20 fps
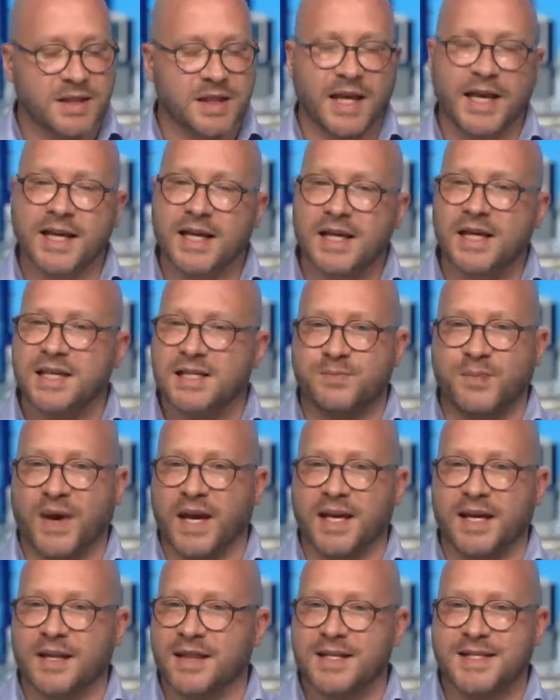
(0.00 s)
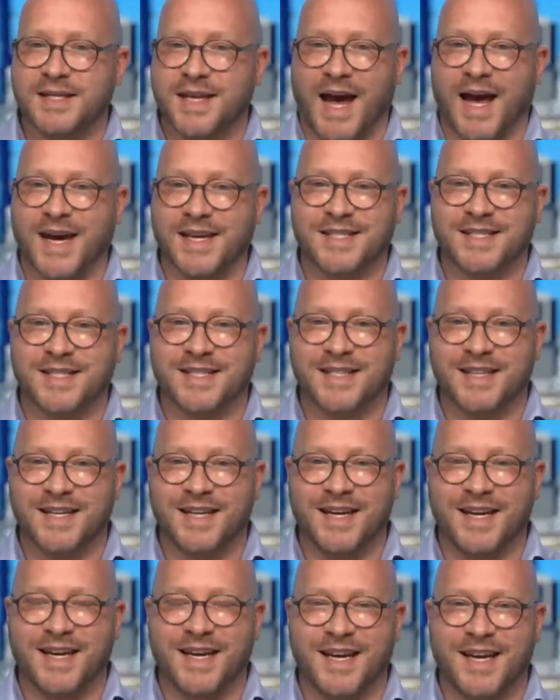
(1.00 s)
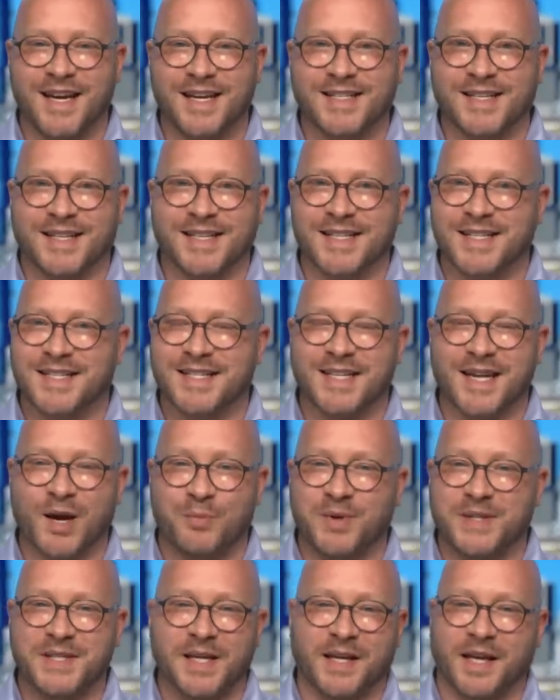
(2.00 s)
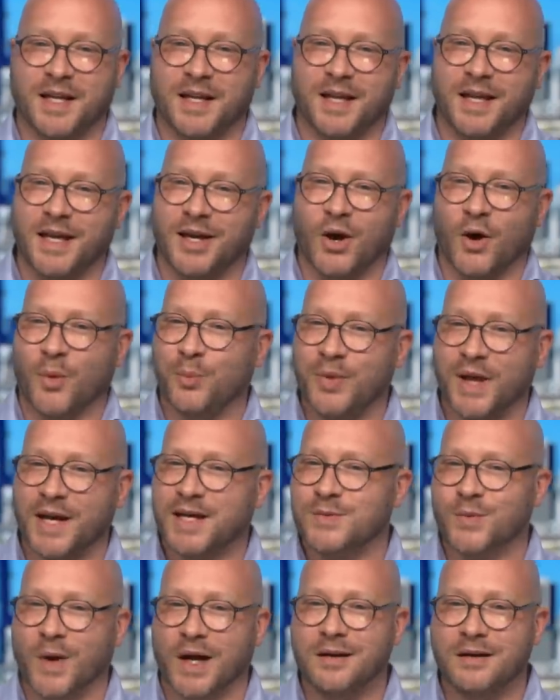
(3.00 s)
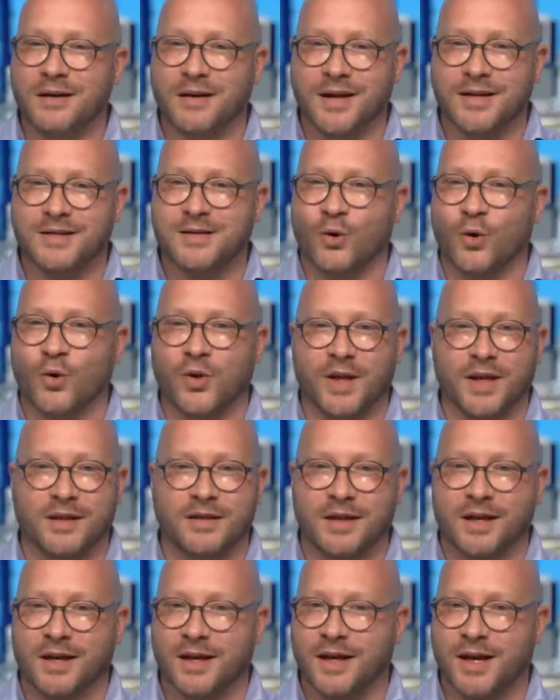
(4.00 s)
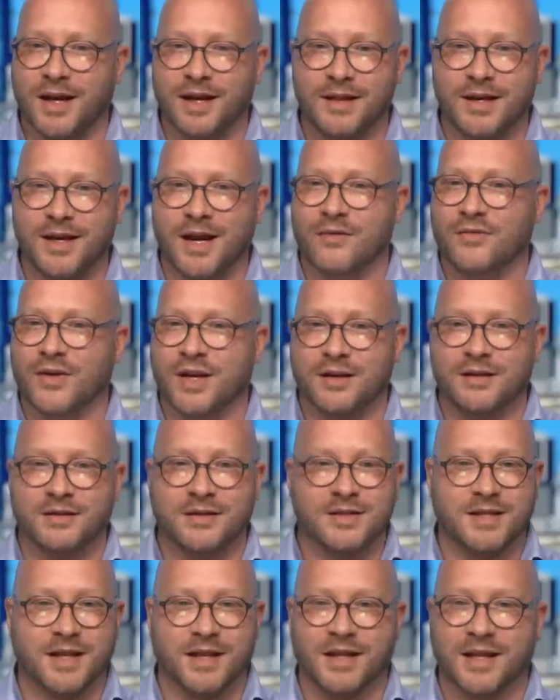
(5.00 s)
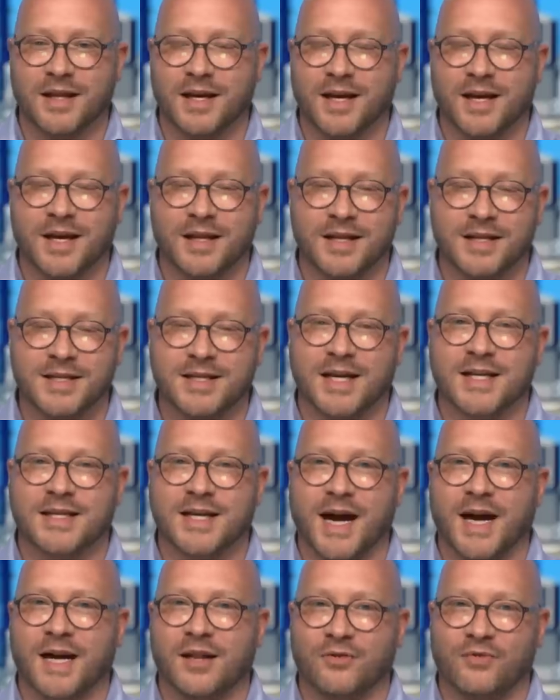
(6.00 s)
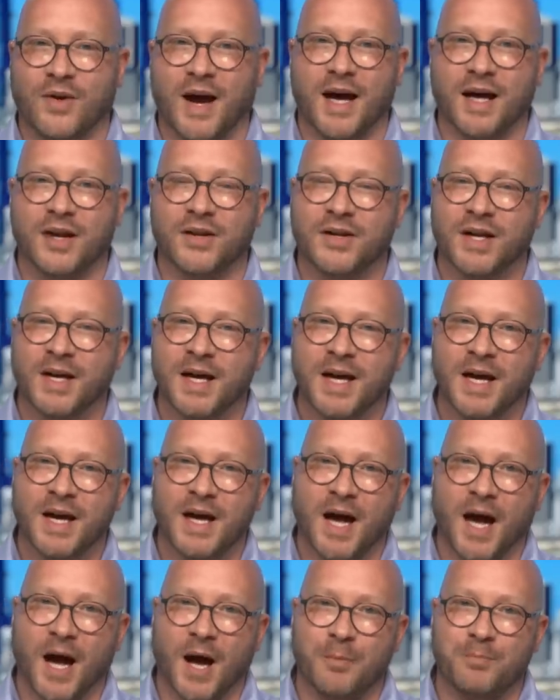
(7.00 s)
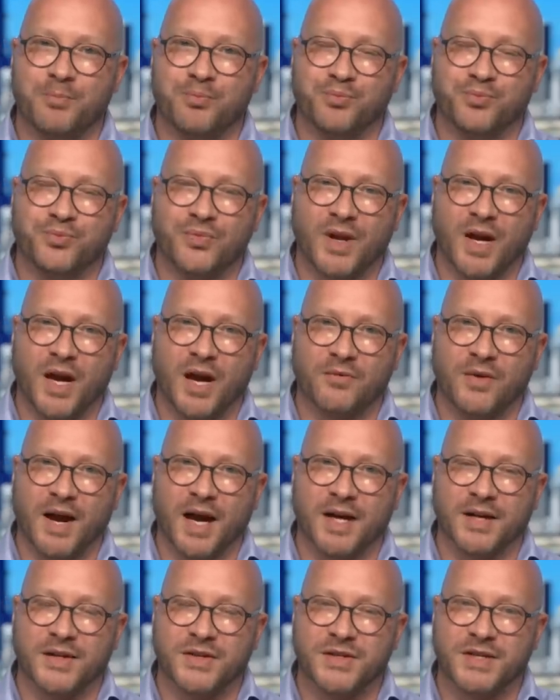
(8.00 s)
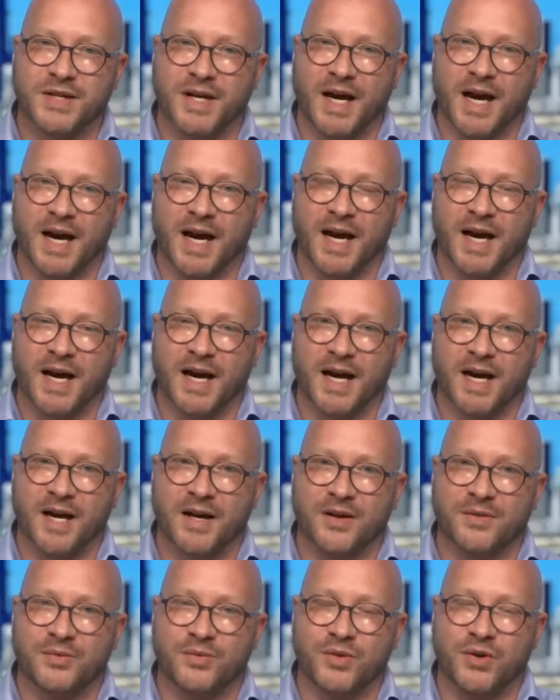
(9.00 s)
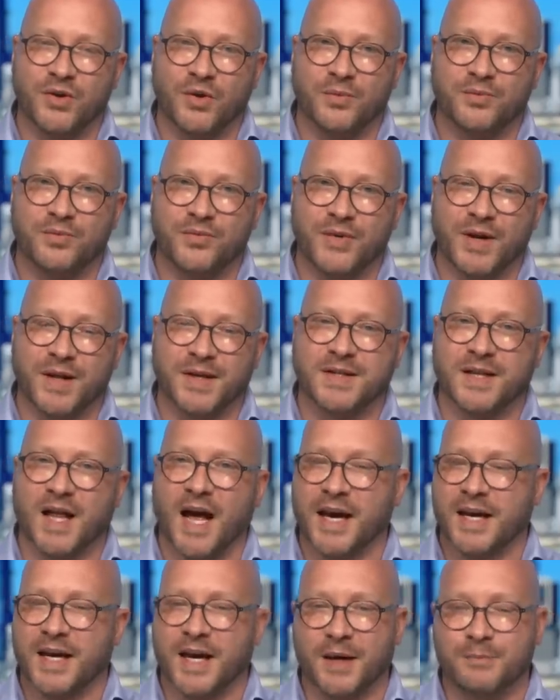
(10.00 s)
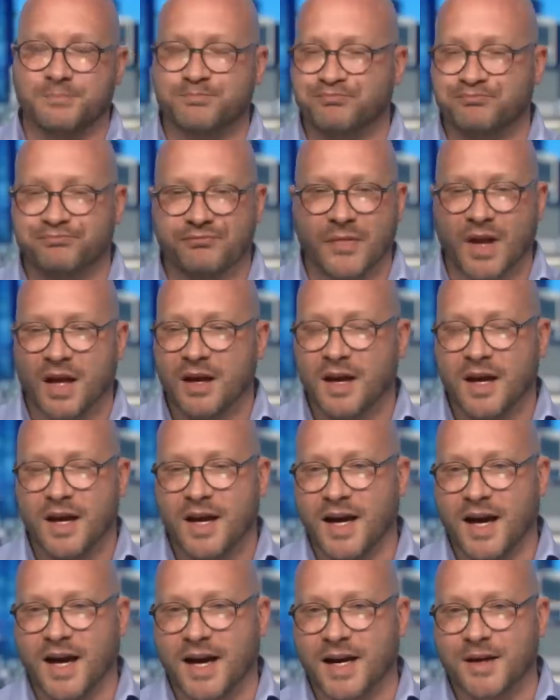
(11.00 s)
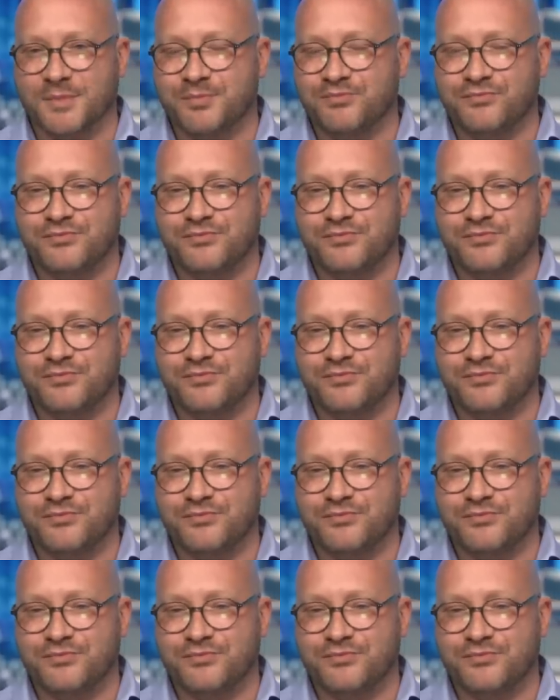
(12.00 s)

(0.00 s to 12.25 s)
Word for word: Legally speaking, this case isn't a particularly complex one. It's all in the in the evidence and the and the detail around um, around uh, you know, things like um, uh,